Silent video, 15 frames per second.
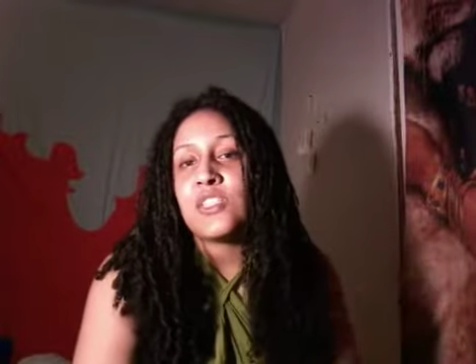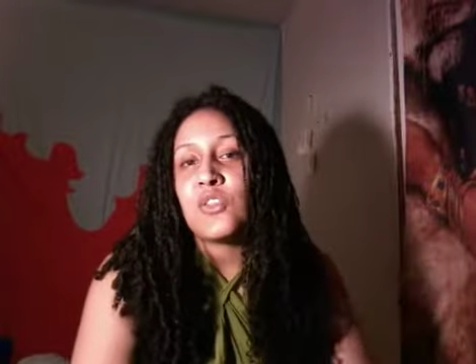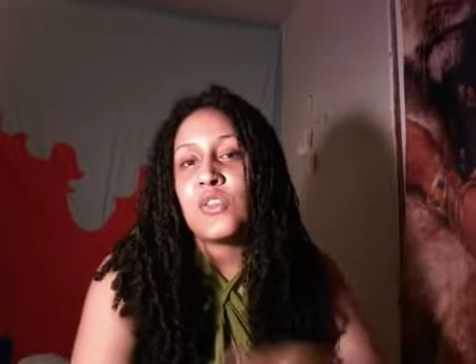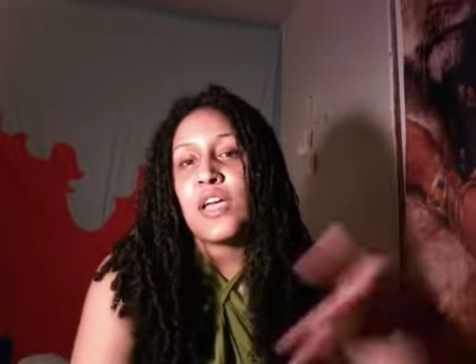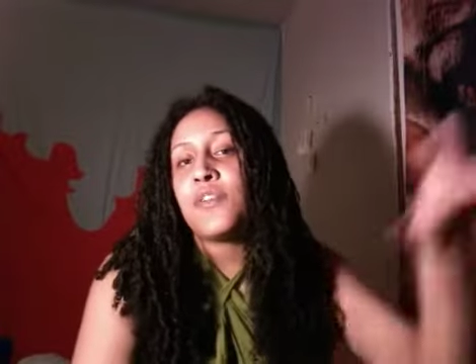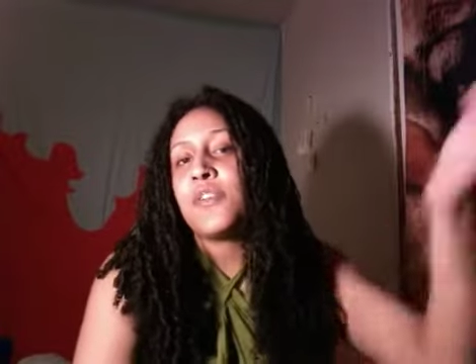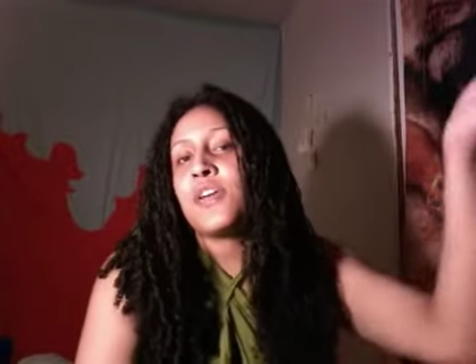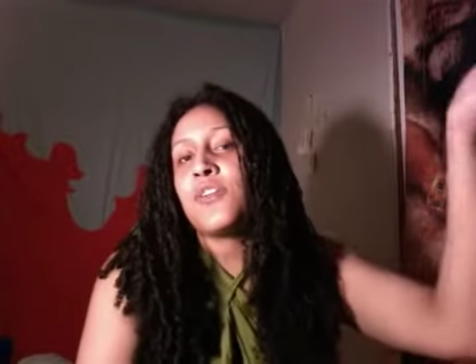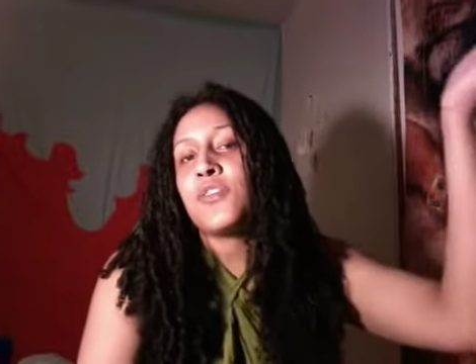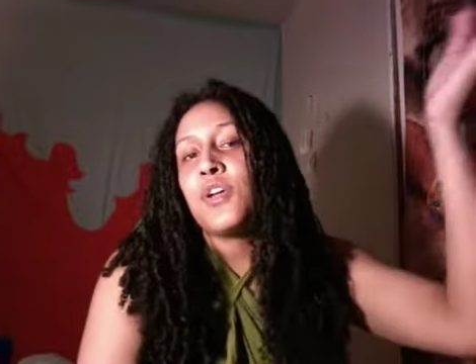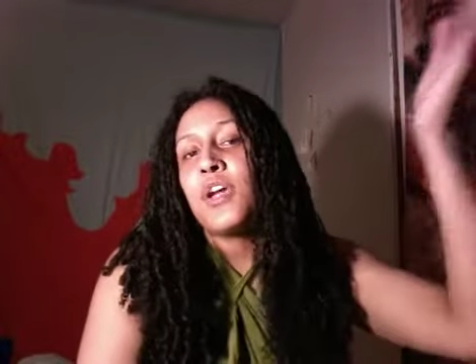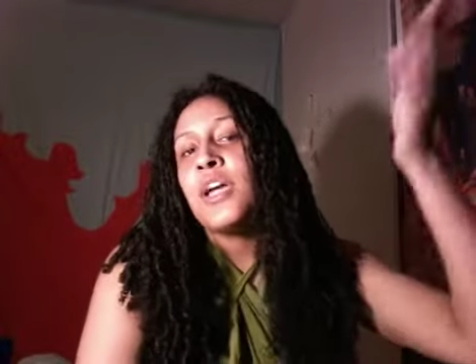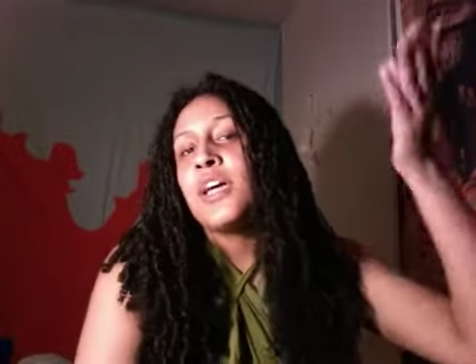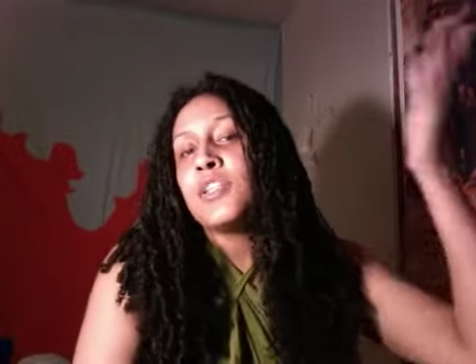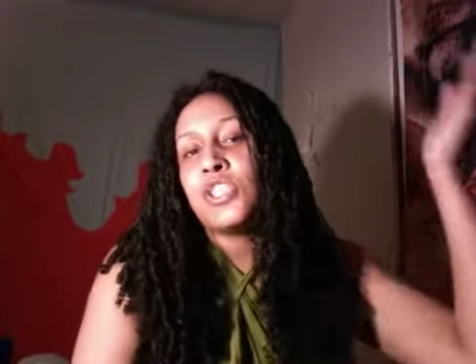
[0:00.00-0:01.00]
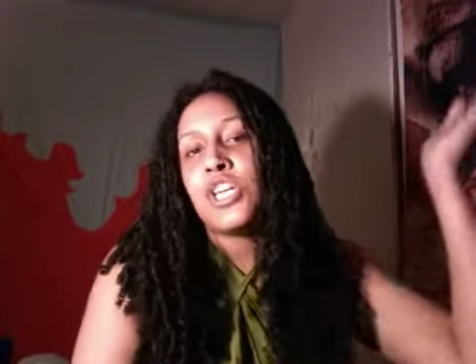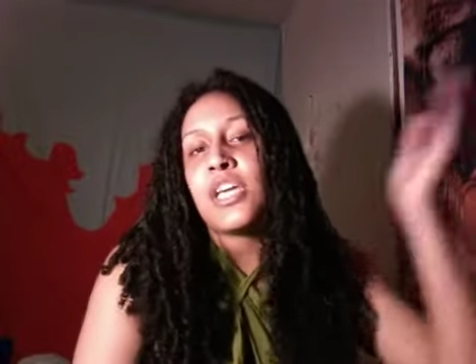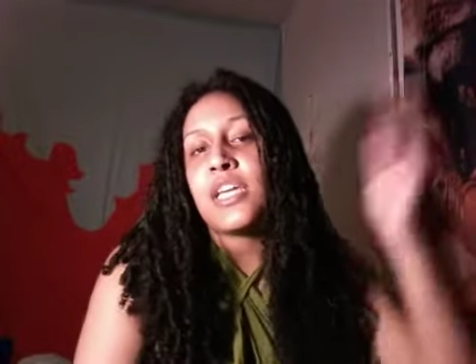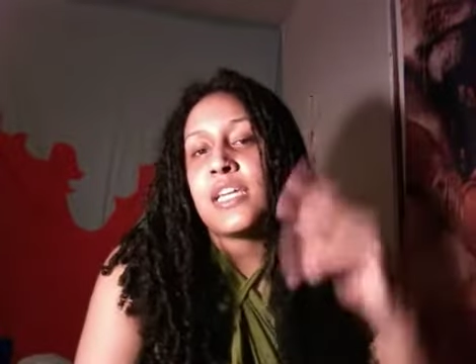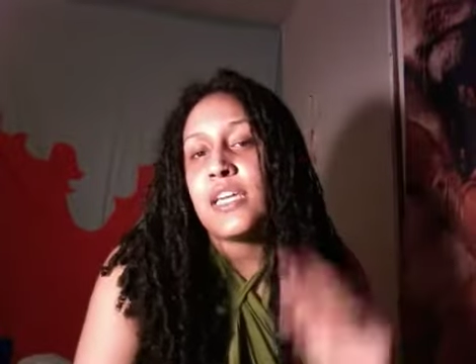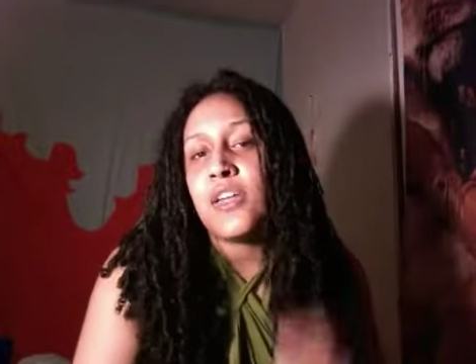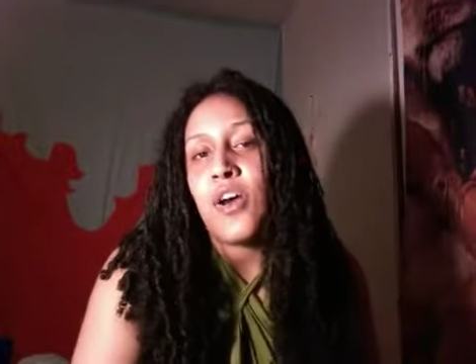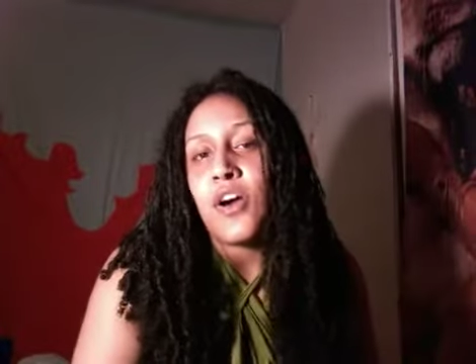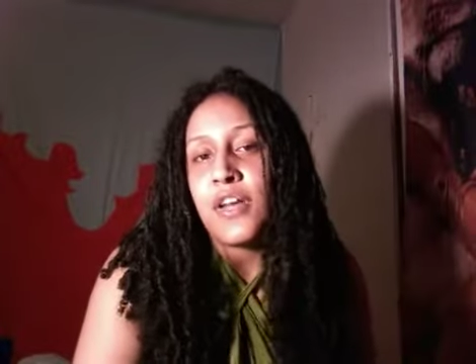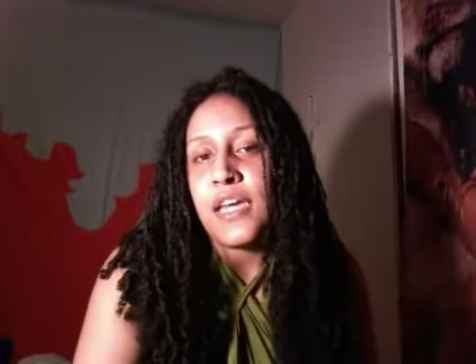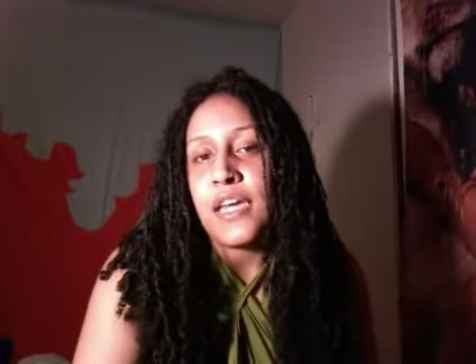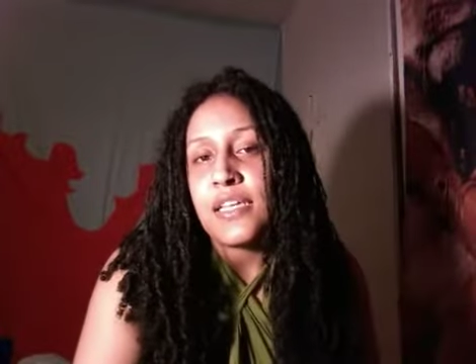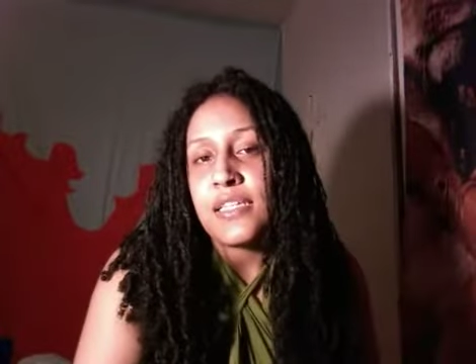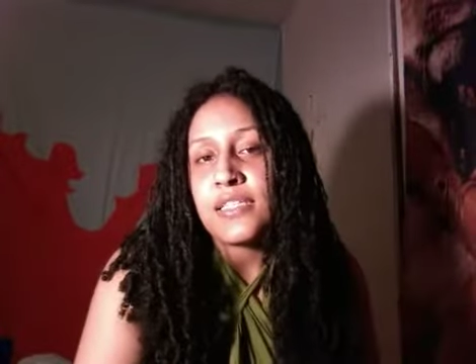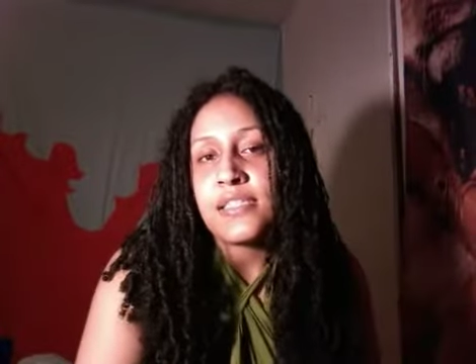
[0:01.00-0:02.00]
So now they're checking in on
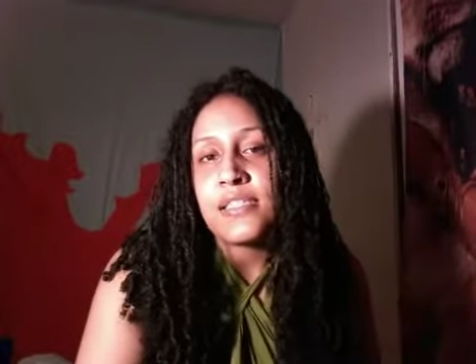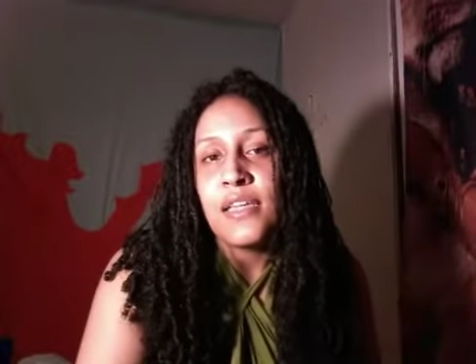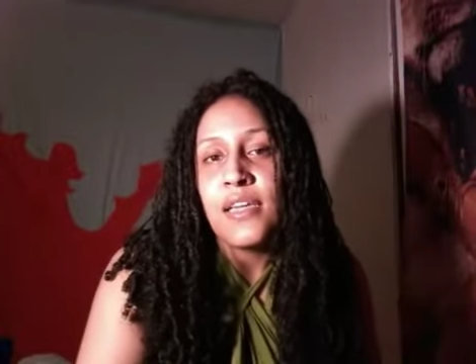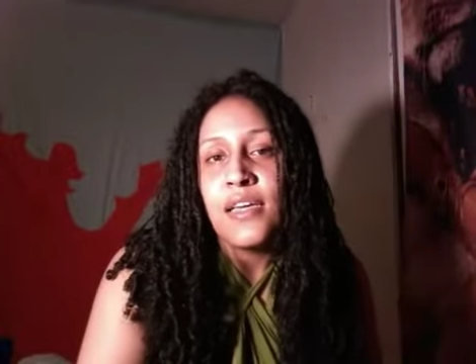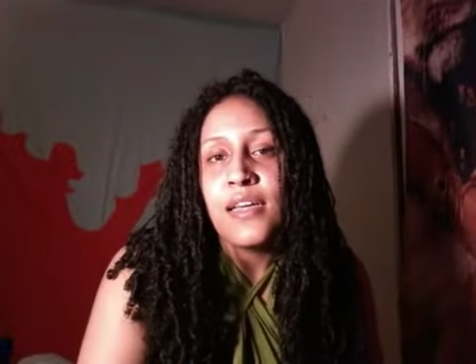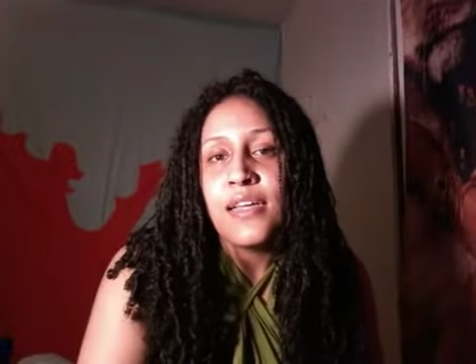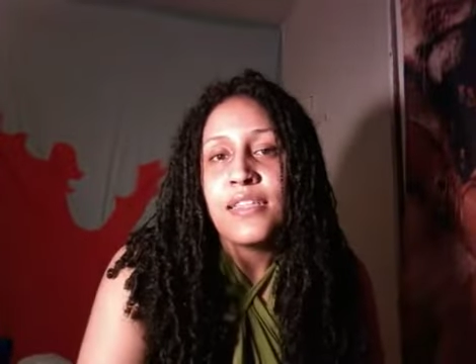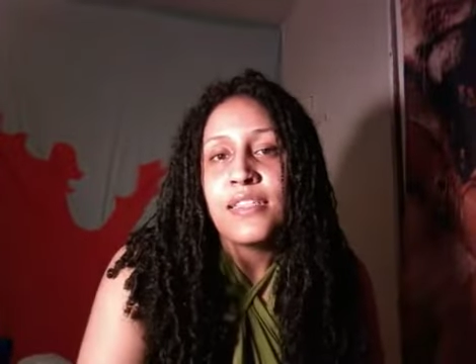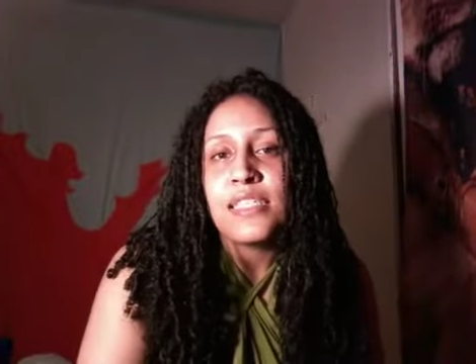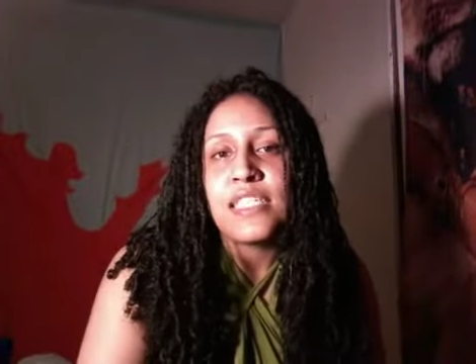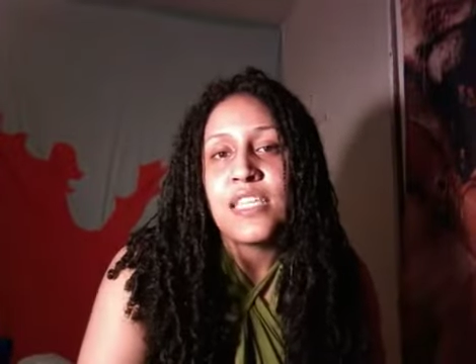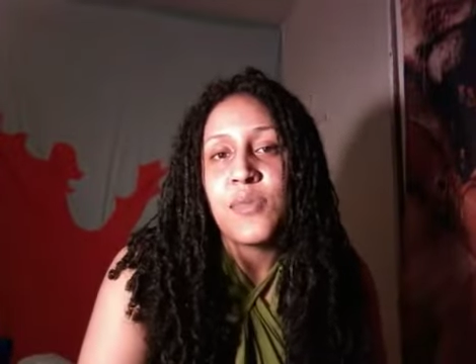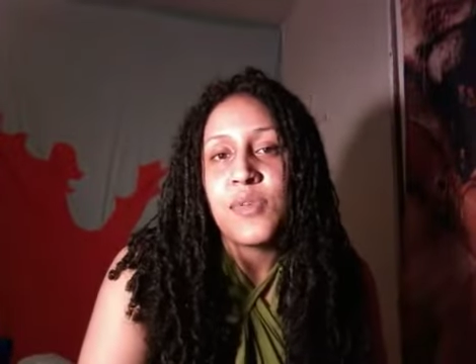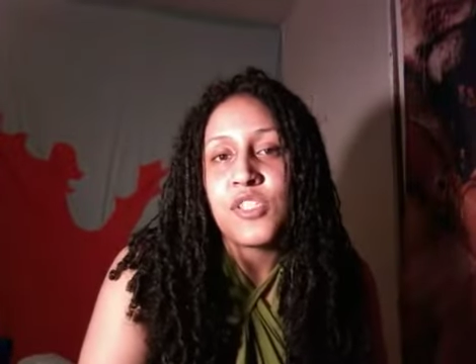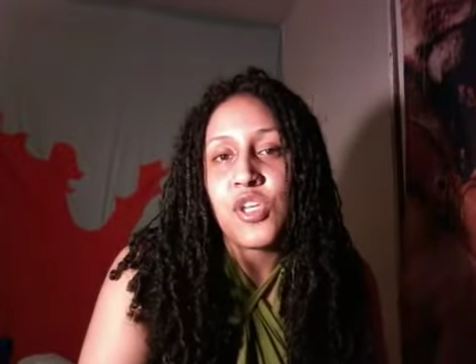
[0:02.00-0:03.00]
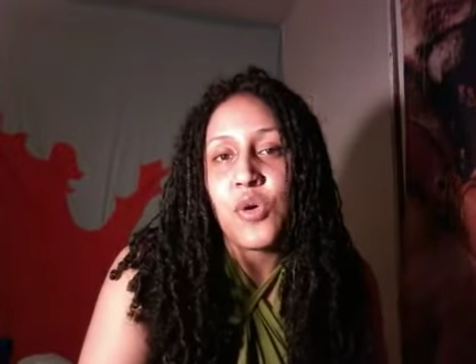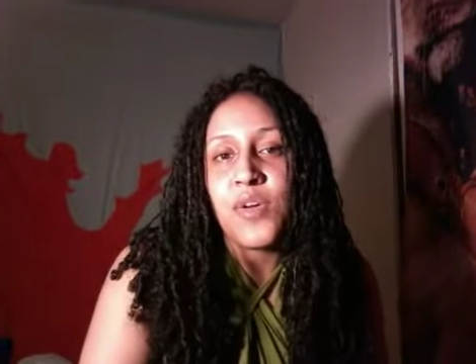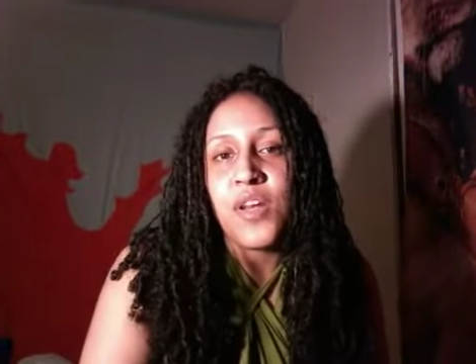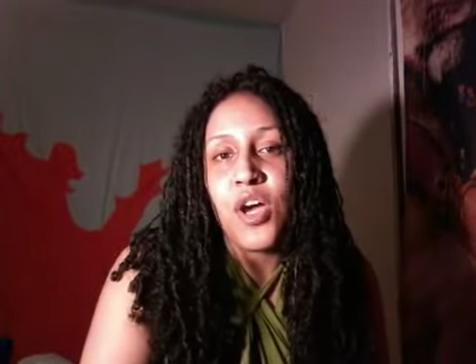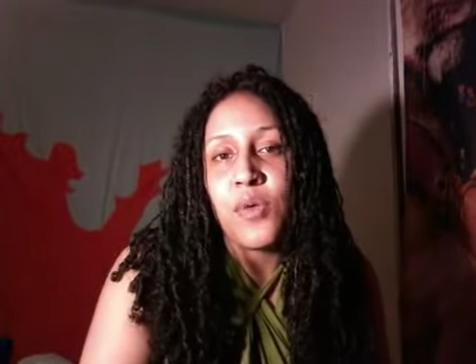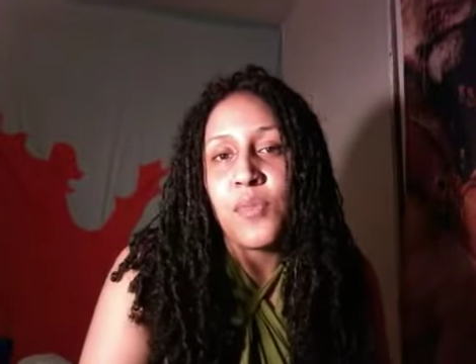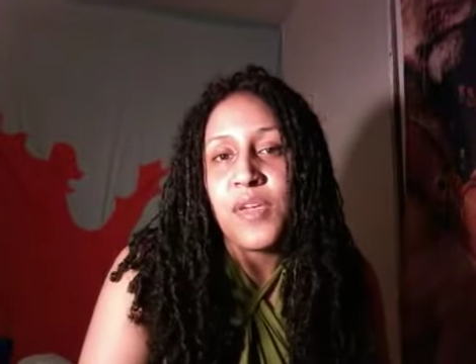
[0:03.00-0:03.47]
us to see what's going on.